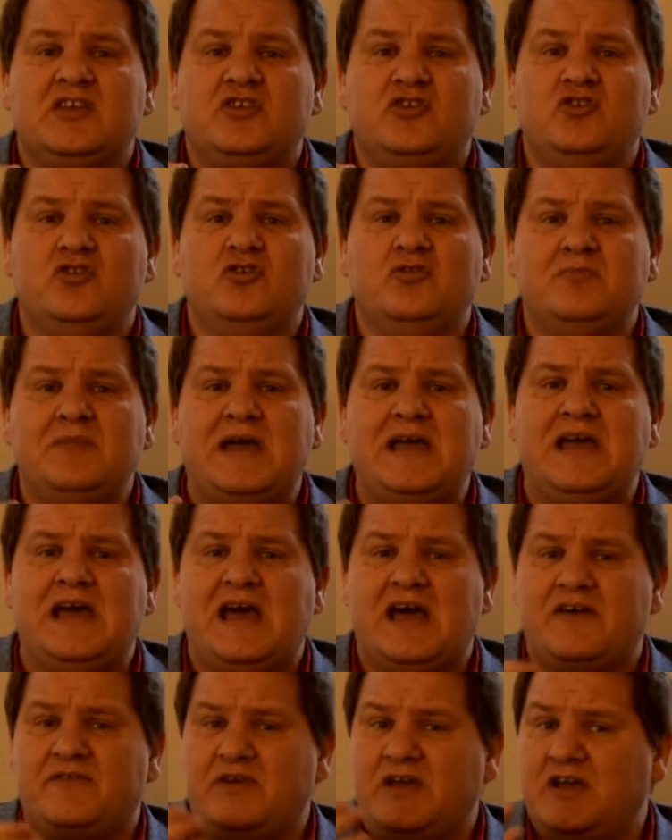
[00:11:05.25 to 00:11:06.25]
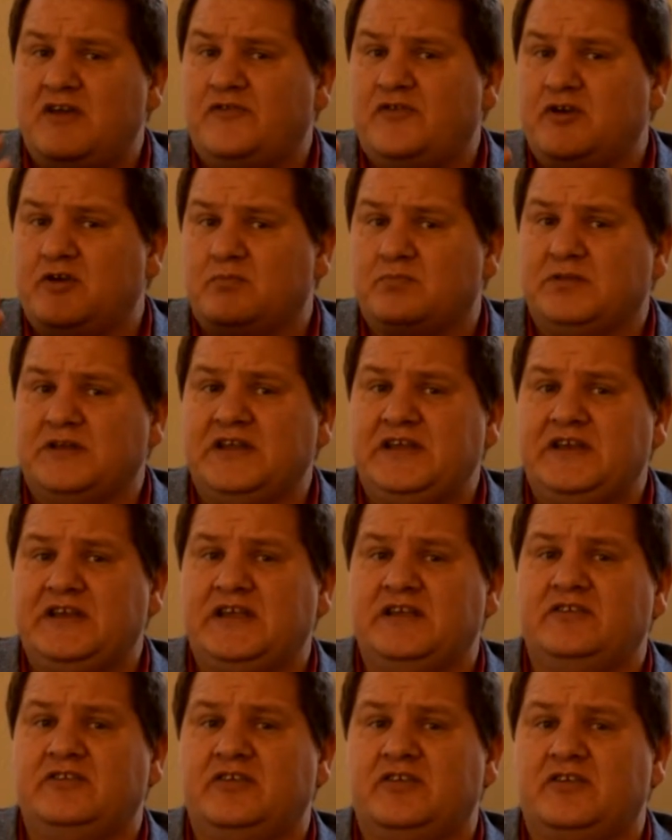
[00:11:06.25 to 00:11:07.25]
you may have heavier
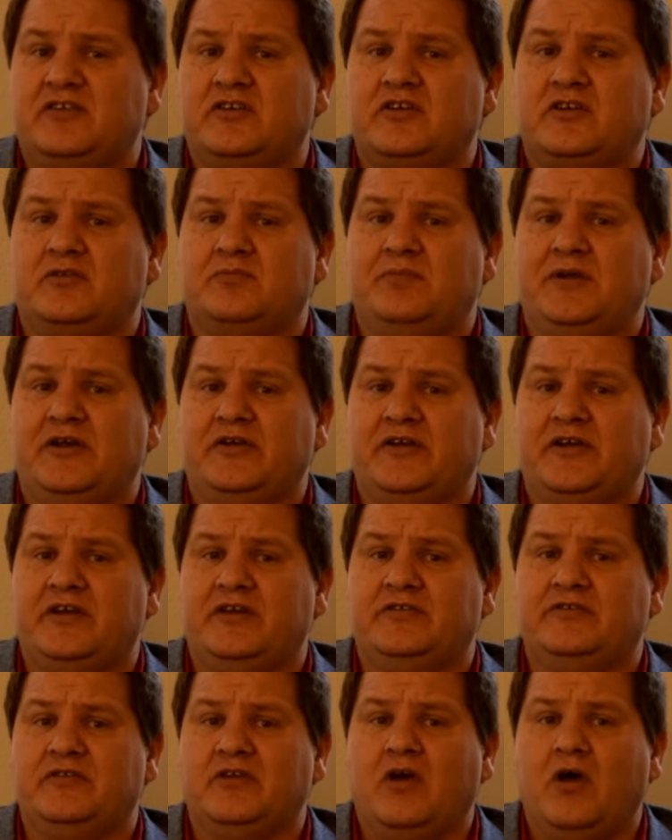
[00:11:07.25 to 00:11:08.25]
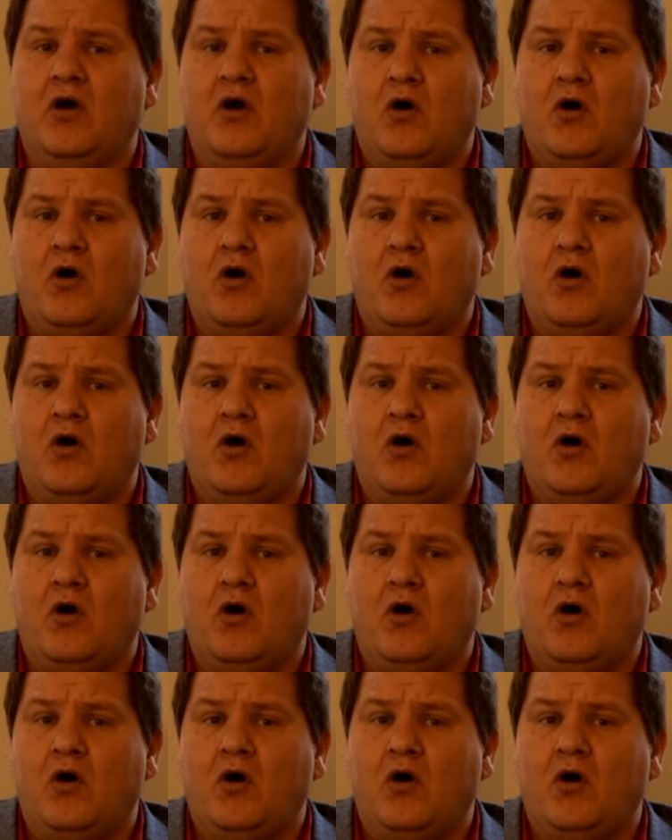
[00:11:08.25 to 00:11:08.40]
bleeding during your periods